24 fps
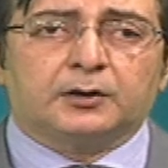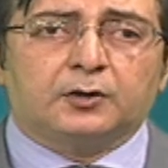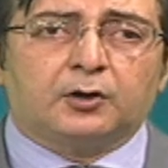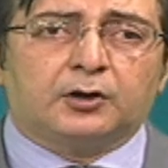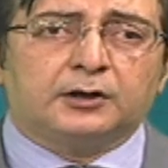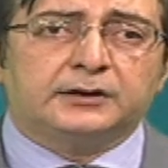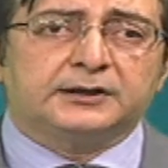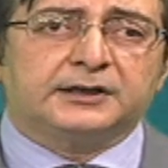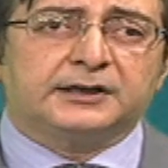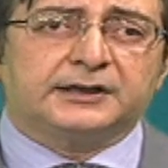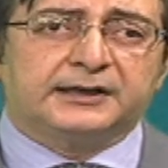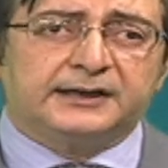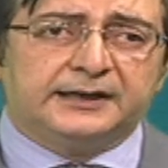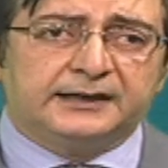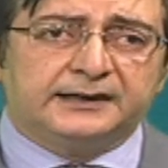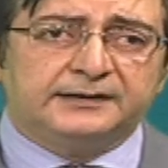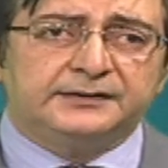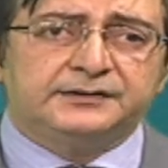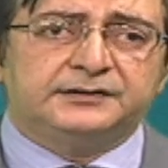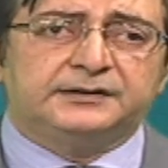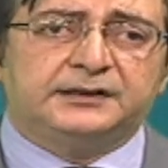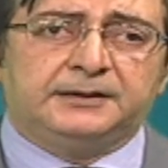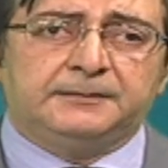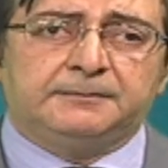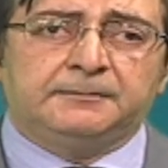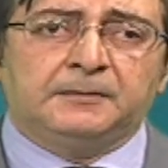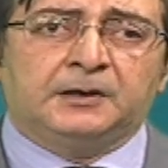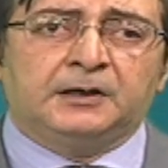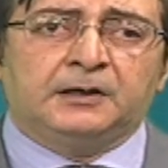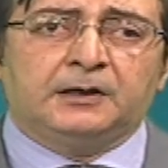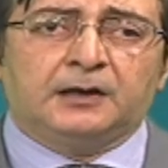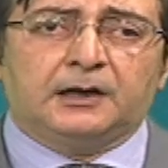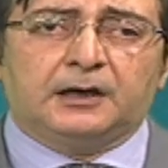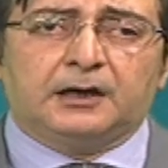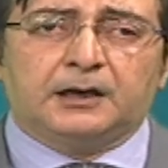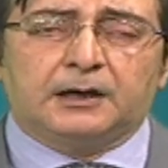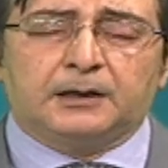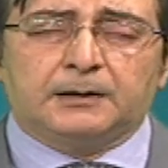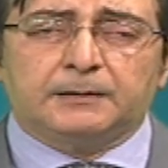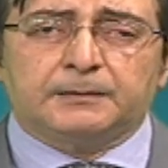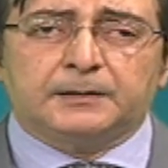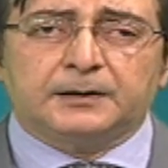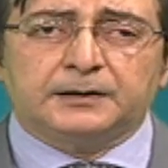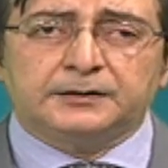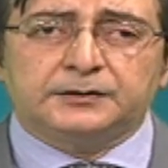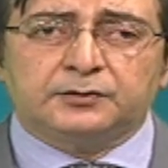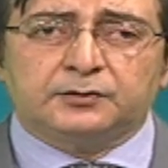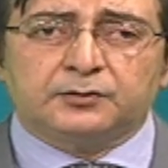gone against the
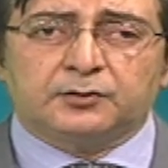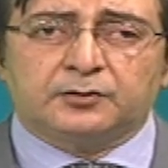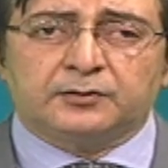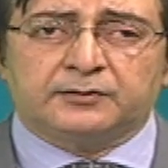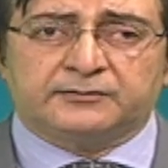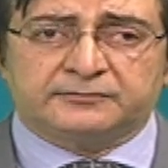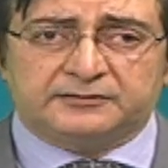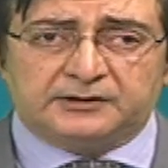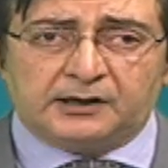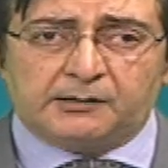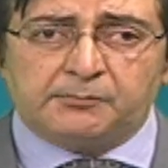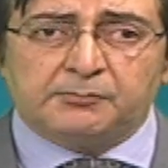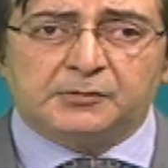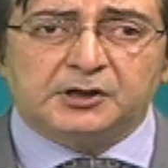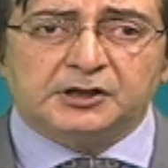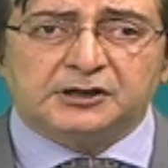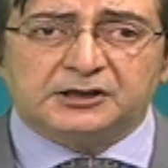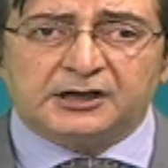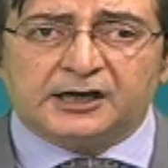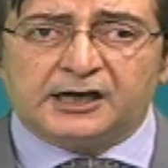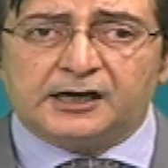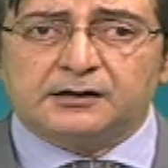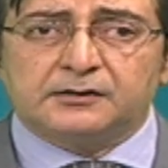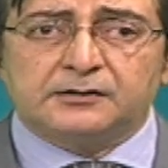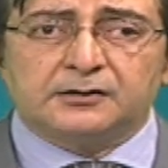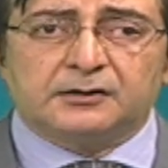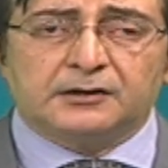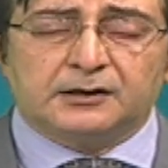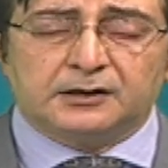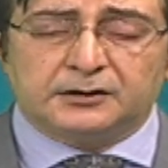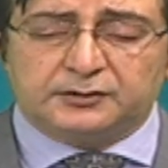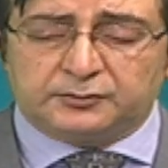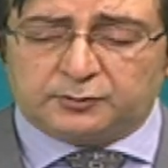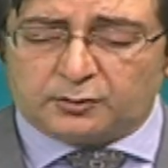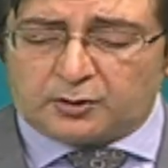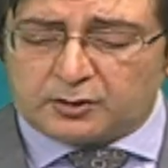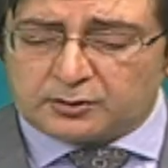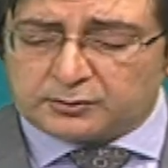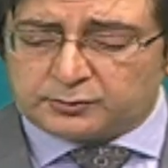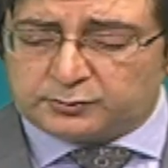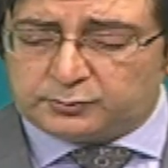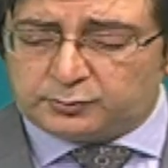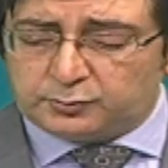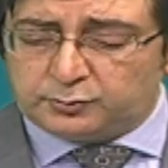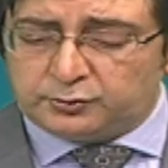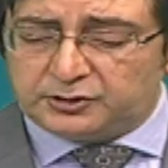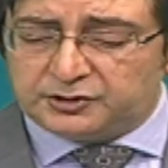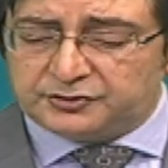remit and
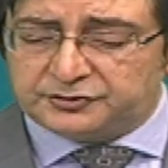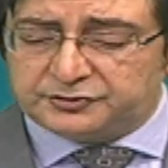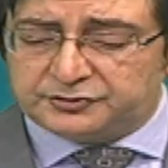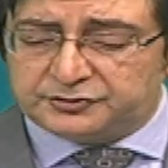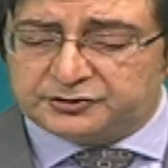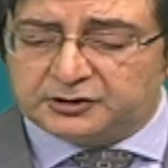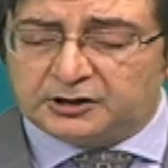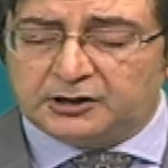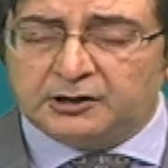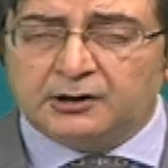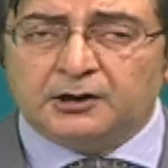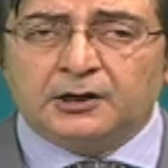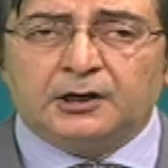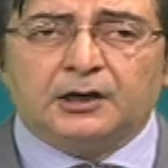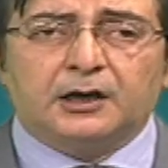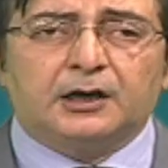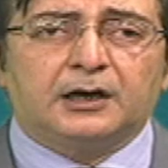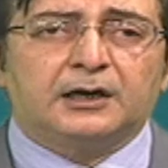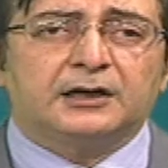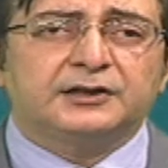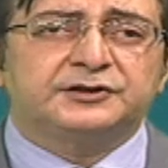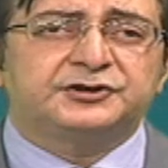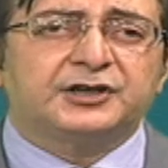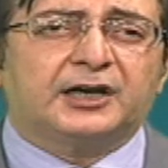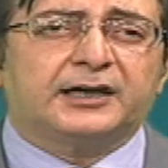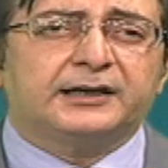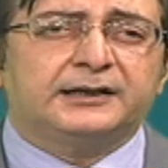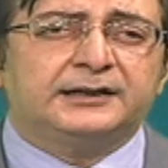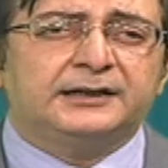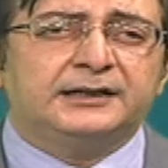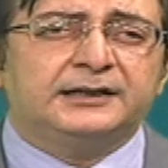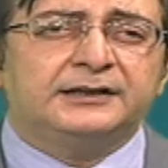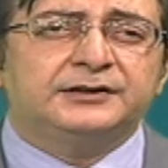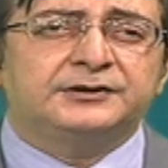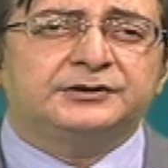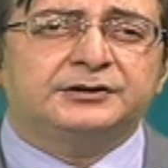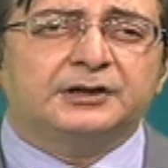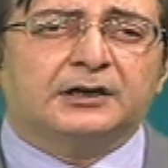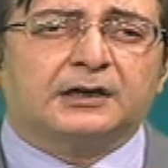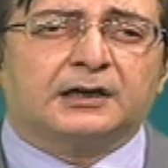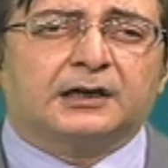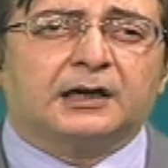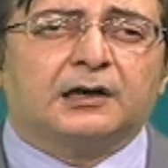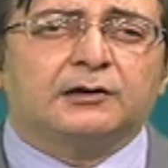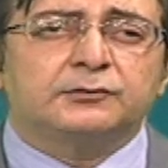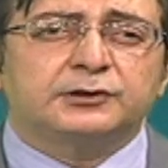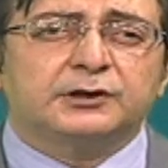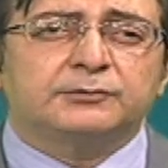talked to his Chinese
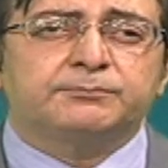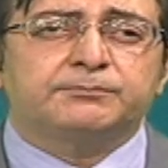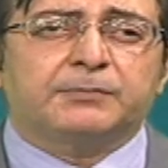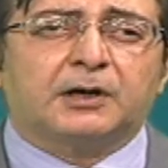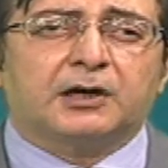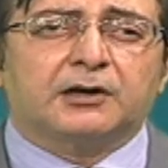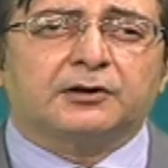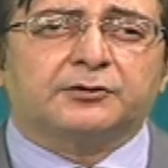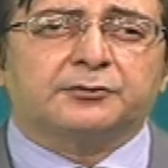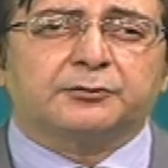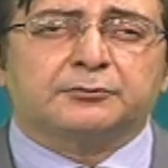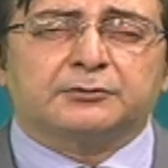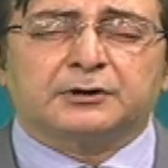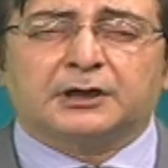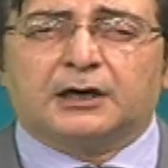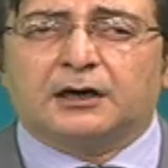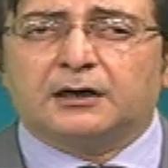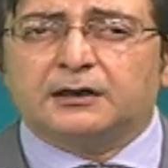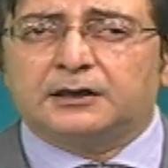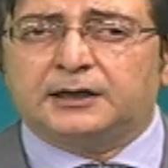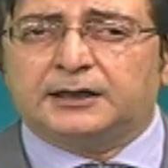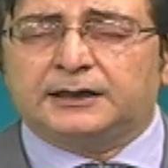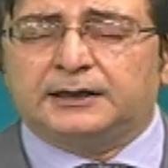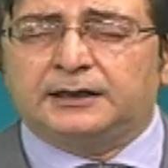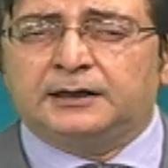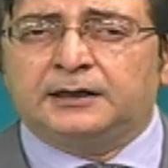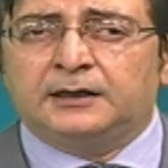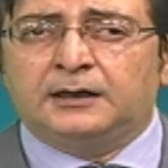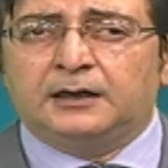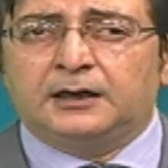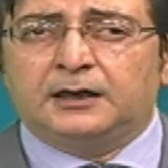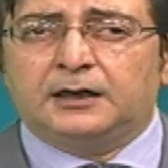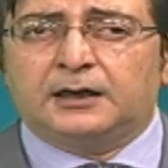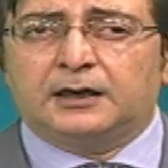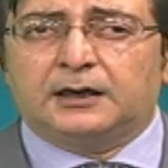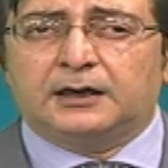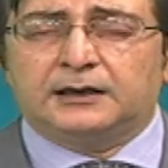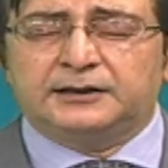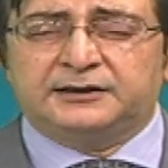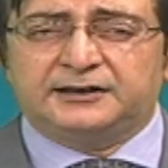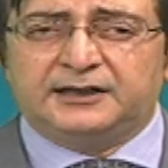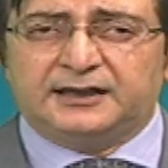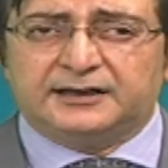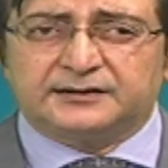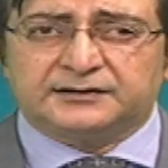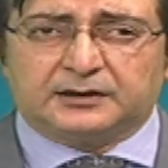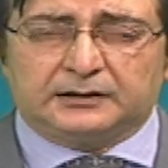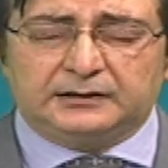counterparts regarding
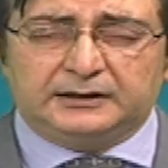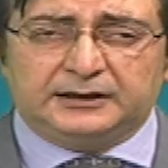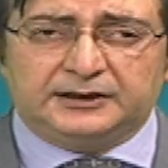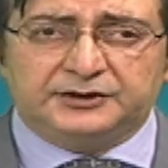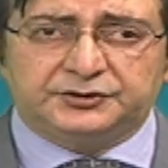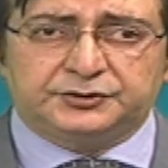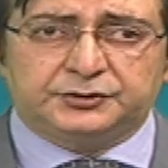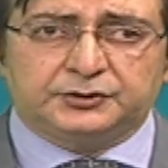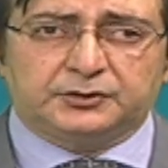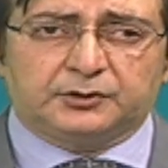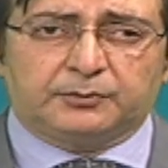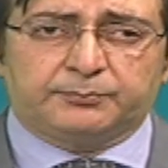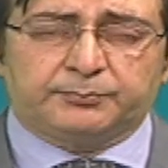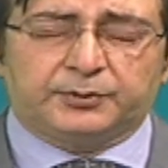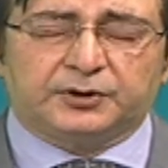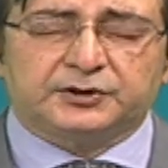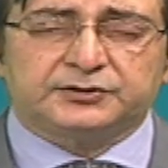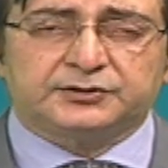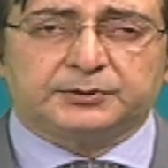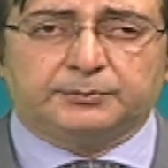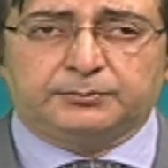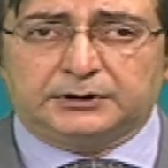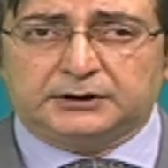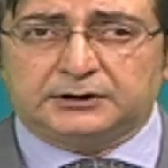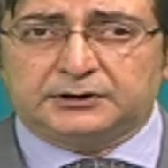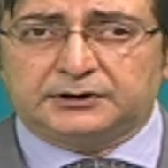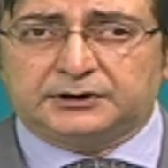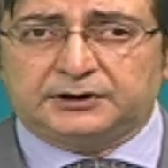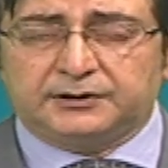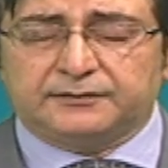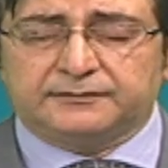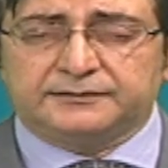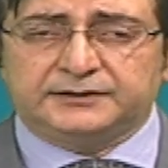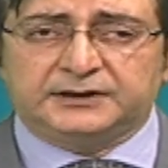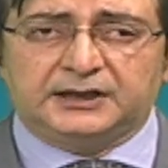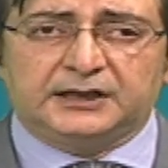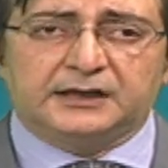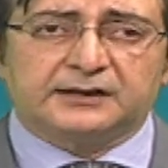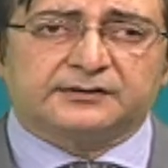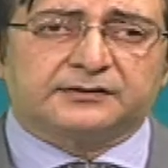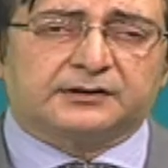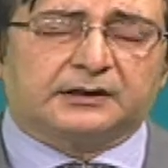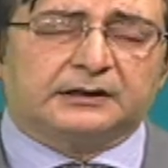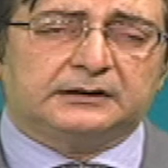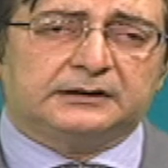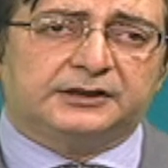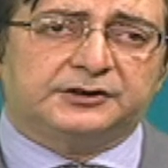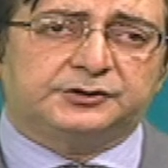de-escalation or possibility of
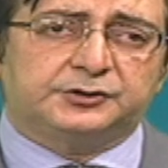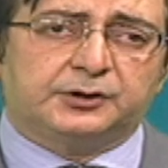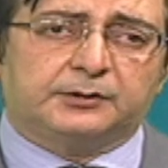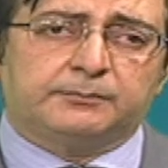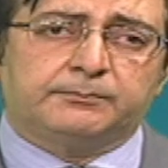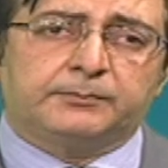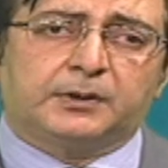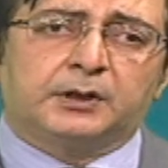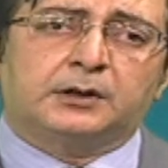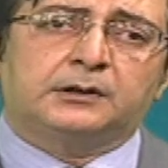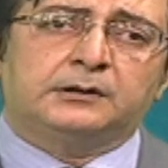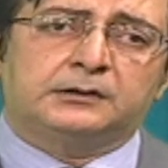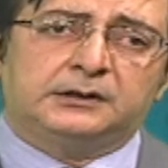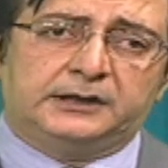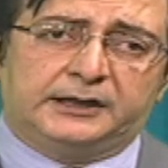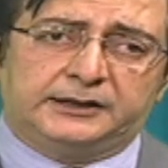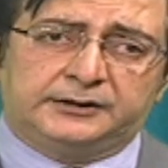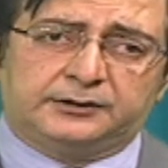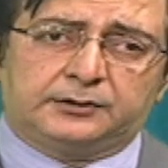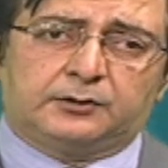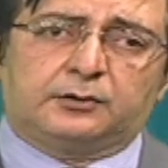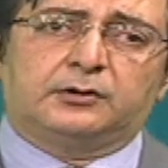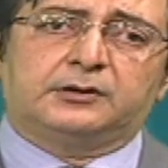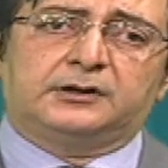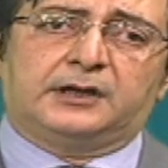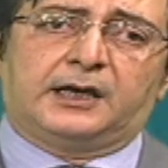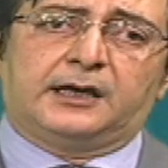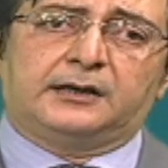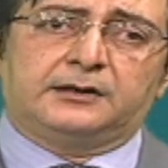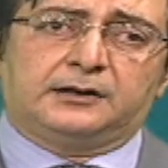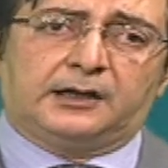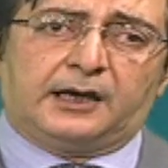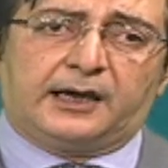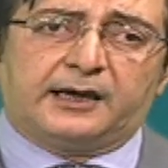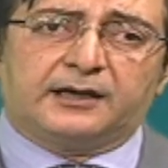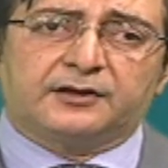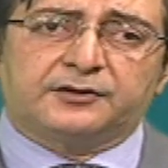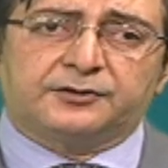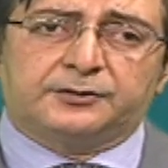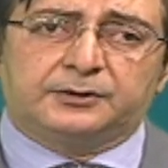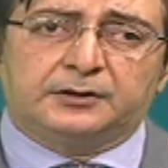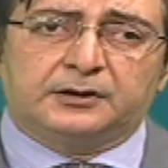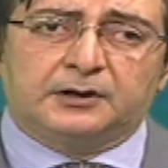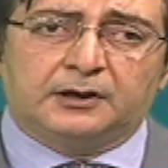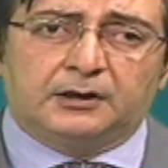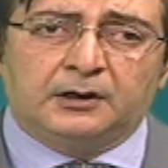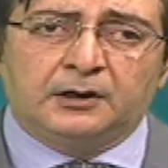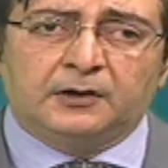de-escalation. But later on, and
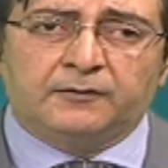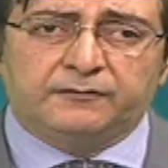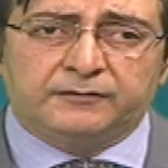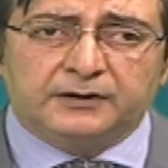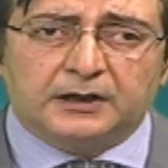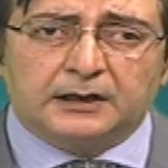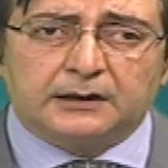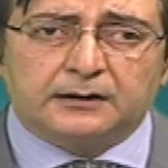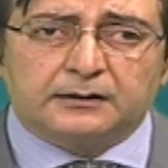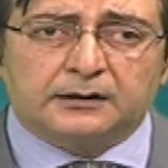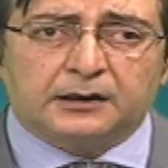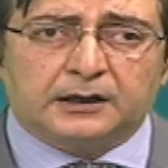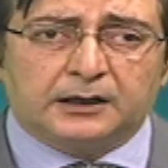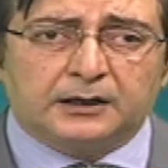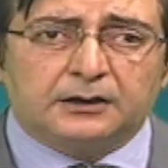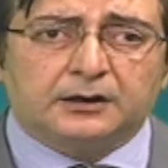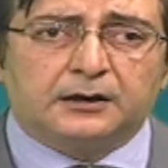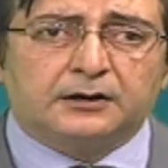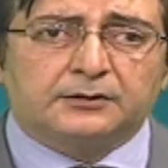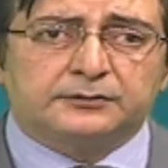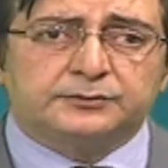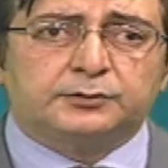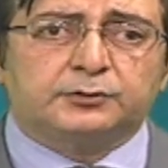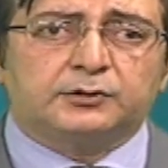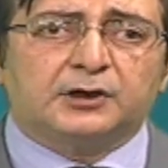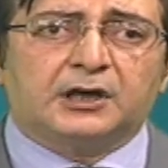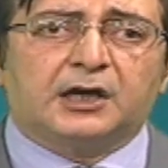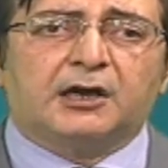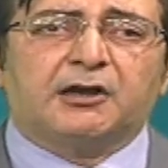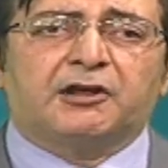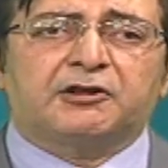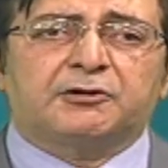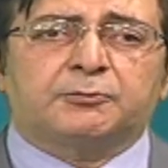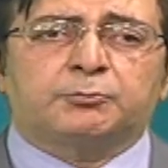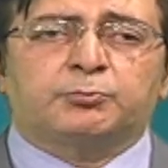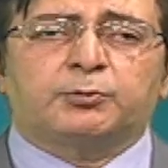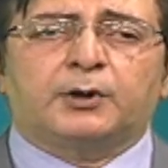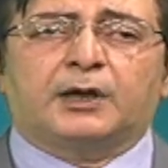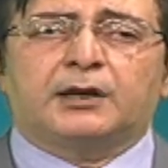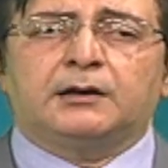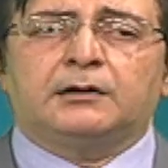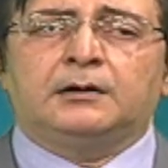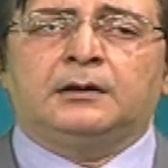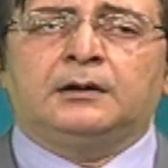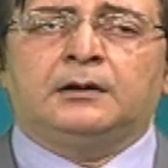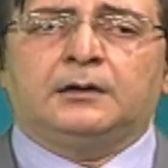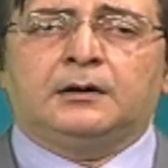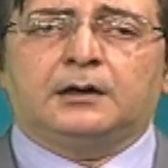as we are hearing today as
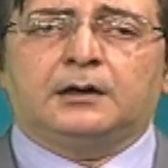well,